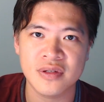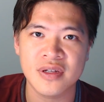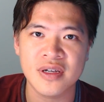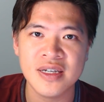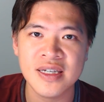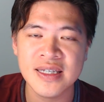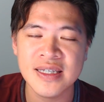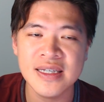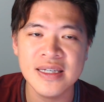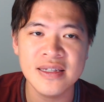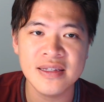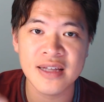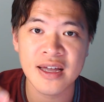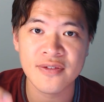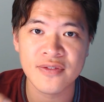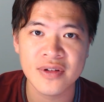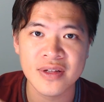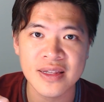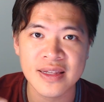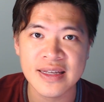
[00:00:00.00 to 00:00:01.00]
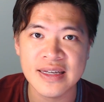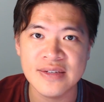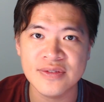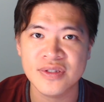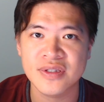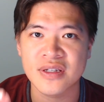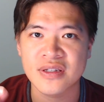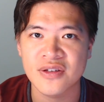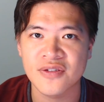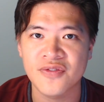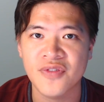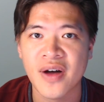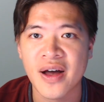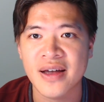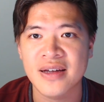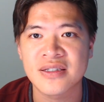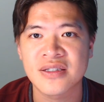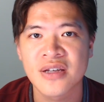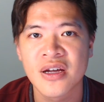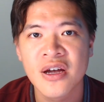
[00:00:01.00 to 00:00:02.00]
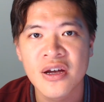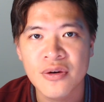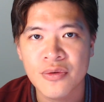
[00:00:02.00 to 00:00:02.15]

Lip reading: The key never leaves the device,